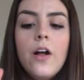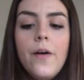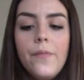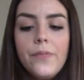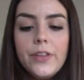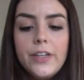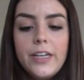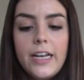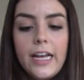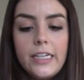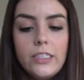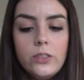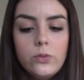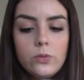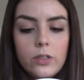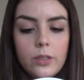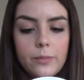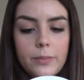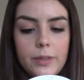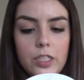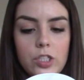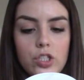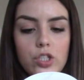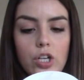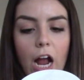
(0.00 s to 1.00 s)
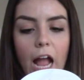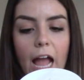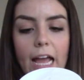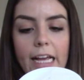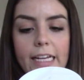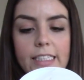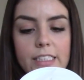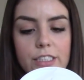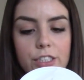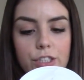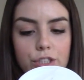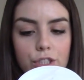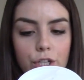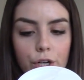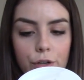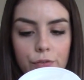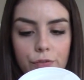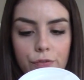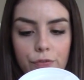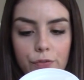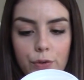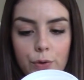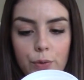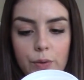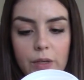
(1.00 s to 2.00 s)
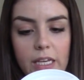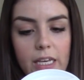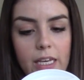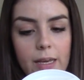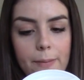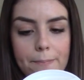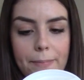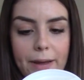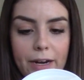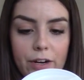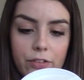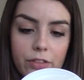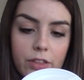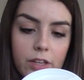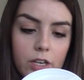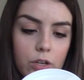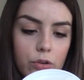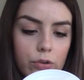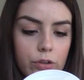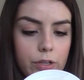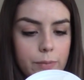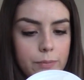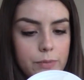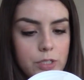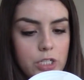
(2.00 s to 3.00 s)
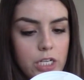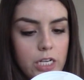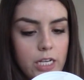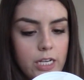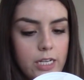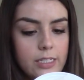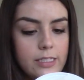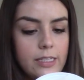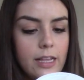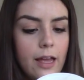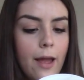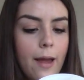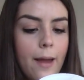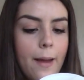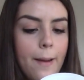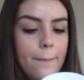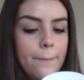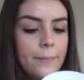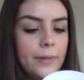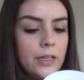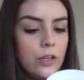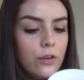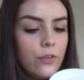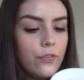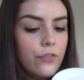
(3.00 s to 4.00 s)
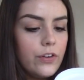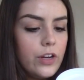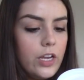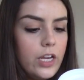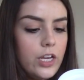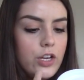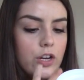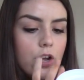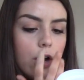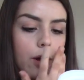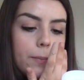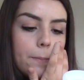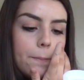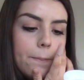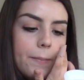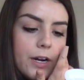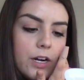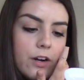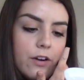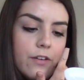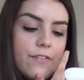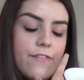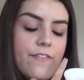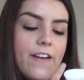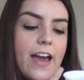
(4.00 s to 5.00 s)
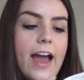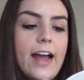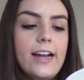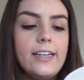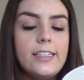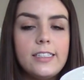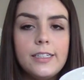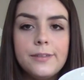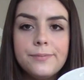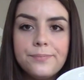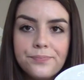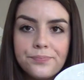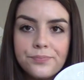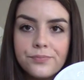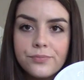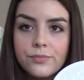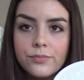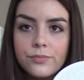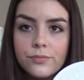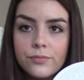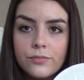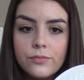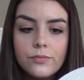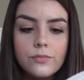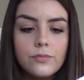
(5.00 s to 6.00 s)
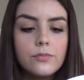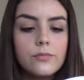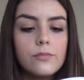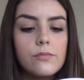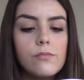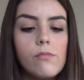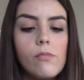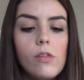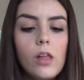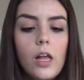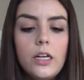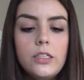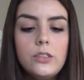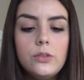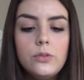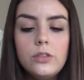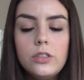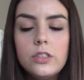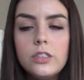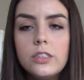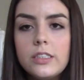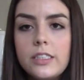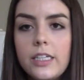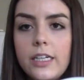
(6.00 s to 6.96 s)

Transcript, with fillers: The next one I'm gonna try is the Tofutti Better Than Cream Cheese Milk Free No Butter Fat. This one looks